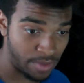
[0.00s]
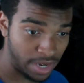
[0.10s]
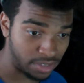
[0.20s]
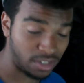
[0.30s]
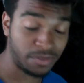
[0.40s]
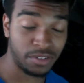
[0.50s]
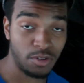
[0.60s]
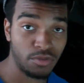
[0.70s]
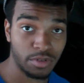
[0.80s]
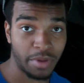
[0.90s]
rocks off an
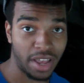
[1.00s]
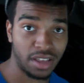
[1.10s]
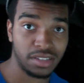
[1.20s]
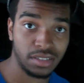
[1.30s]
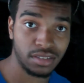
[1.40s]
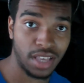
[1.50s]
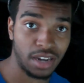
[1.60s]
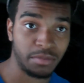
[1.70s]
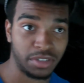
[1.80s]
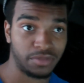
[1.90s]
overpass
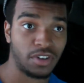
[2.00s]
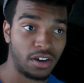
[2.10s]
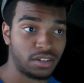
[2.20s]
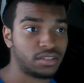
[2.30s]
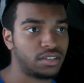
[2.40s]
at a bunch of cars,